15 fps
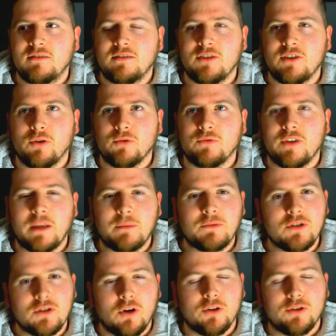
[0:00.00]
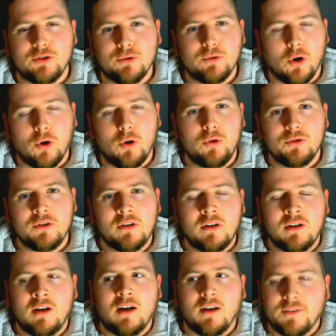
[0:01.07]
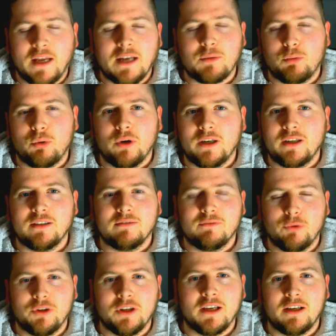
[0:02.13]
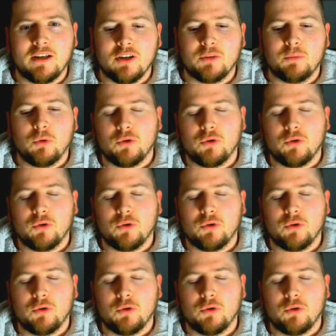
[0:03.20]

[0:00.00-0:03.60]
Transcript: So for them to score two goals, that's pretty ridiculous.